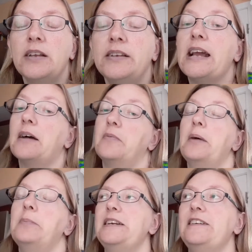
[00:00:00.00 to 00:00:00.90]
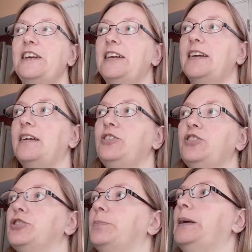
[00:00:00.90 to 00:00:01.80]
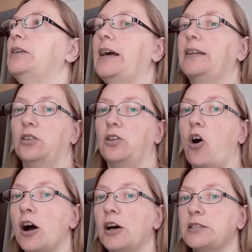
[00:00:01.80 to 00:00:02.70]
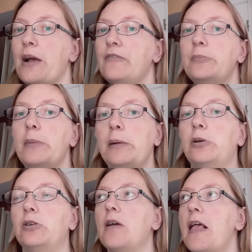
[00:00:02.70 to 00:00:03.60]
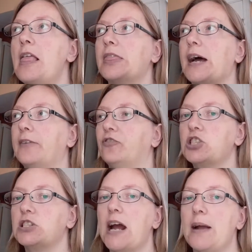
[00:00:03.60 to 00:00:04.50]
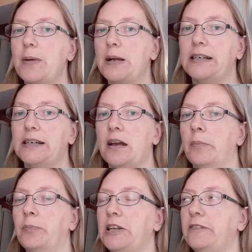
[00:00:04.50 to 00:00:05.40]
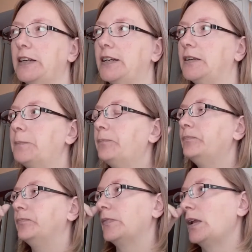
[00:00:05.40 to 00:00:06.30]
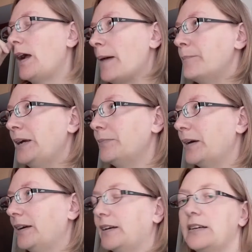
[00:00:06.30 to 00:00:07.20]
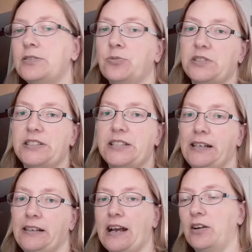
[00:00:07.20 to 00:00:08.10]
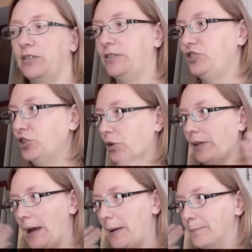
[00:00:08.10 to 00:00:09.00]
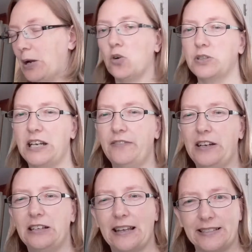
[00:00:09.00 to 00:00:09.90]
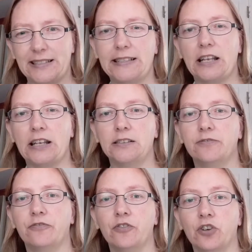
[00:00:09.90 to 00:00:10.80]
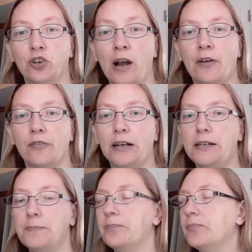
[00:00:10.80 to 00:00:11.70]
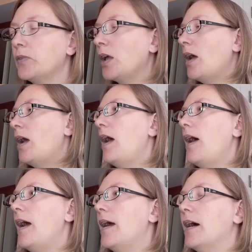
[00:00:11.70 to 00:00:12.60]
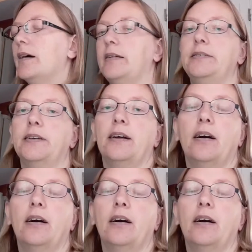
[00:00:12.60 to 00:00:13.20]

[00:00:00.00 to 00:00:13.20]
Yeah, MTV used to be like awesome. I remember the first time I seen MTV, me and my cousin was sitting down, that big old TV that sits on the ground, right? And